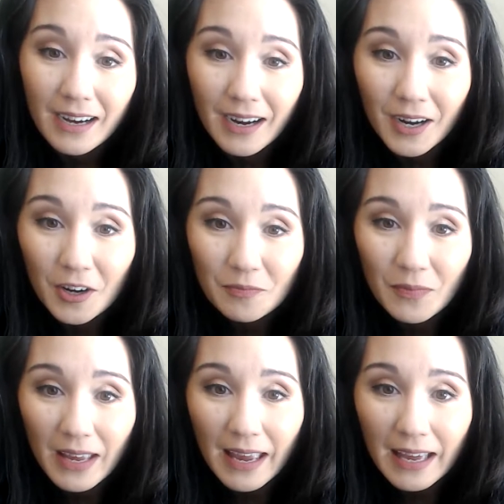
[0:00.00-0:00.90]

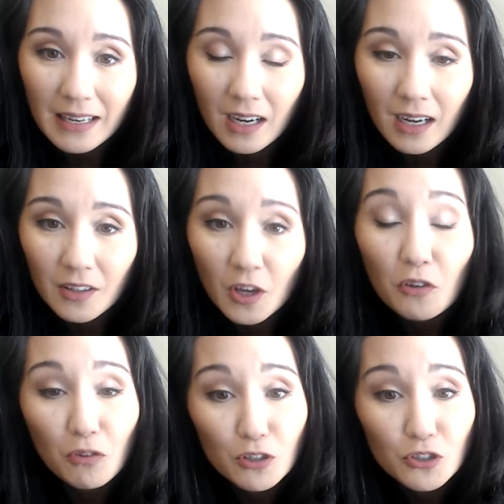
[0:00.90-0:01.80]
And
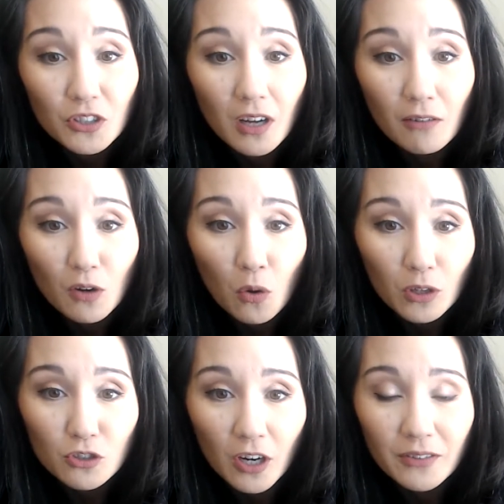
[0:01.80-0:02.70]
their version of a
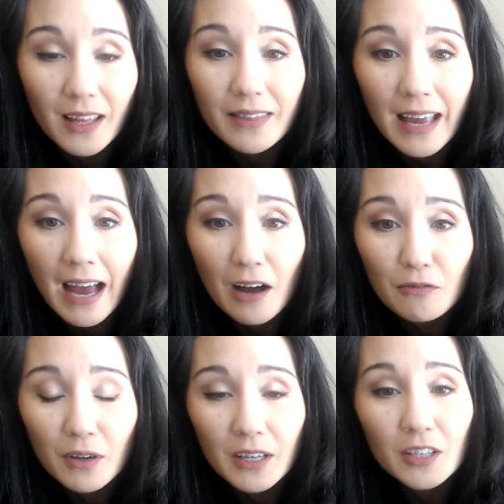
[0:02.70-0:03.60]
chord chart that they
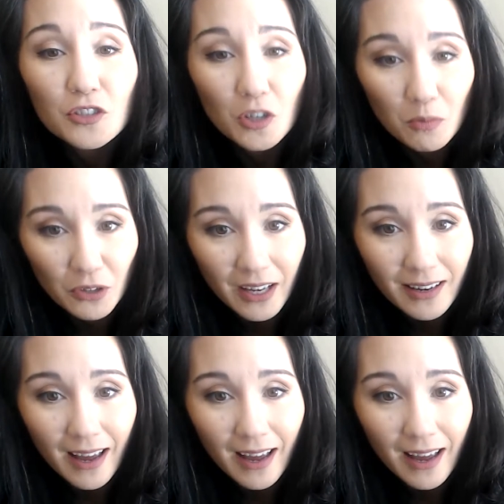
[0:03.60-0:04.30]
have interpreted,